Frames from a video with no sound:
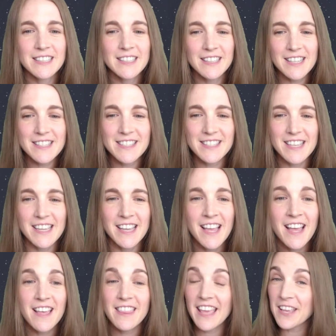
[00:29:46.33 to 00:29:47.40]
let's see.
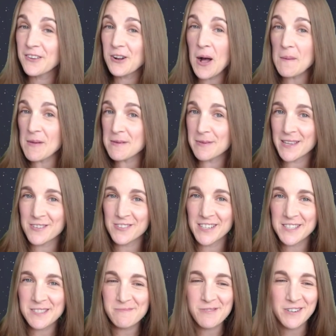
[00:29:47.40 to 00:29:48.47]
Thank you to all my
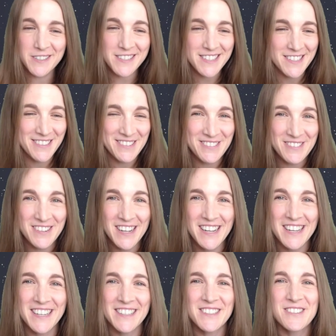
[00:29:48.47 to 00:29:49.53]
Patreon supporters who
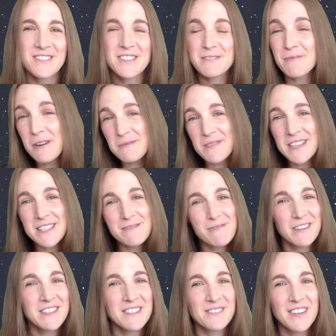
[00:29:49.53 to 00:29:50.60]
support me,
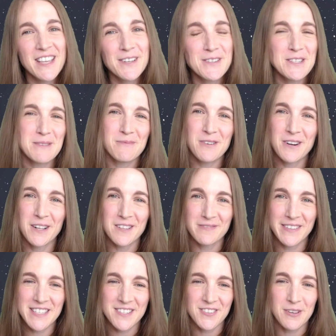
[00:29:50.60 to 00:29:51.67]
support this video, support all of
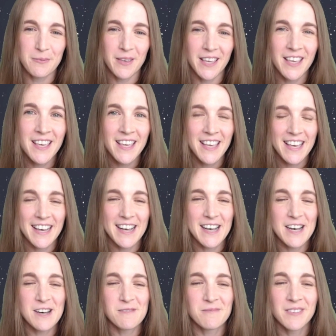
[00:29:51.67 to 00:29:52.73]
my streaming.
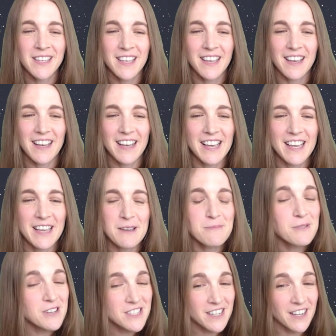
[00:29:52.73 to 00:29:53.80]
I
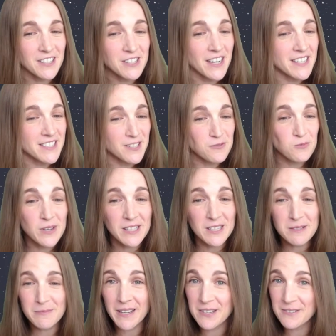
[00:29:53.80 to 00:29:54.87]
appreciate all you guys, and
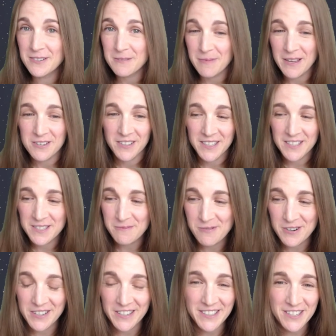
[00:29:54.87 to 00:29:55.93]
Will, my newest Patreon
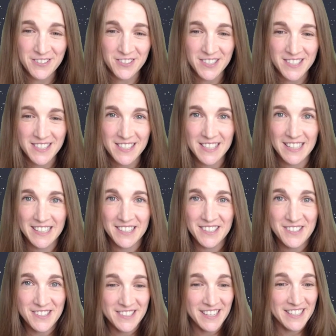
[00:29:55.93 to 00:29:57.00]
supporter, who just
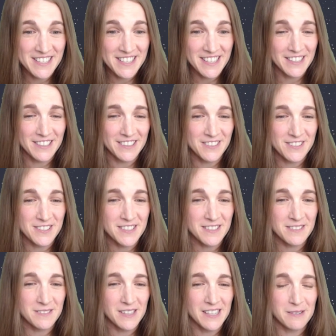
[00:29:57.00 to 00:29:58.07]
signed or
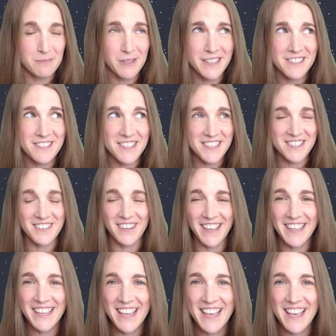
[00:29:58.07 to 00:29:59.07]
just pledged yesterday.